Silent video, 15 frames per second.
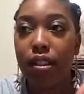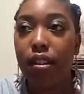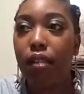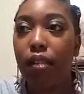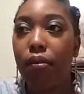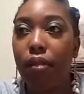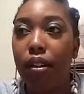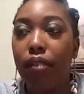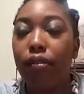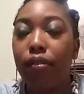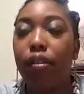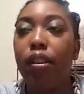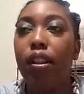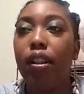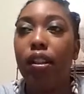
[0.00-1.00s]
or whatever
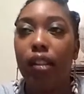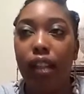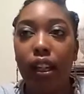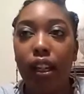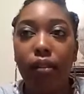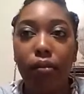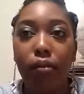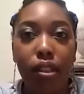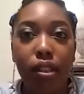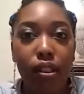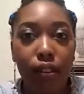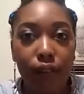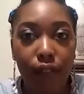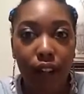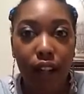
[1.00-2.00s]
that was
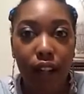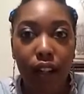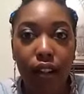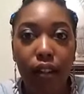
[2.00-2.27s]
following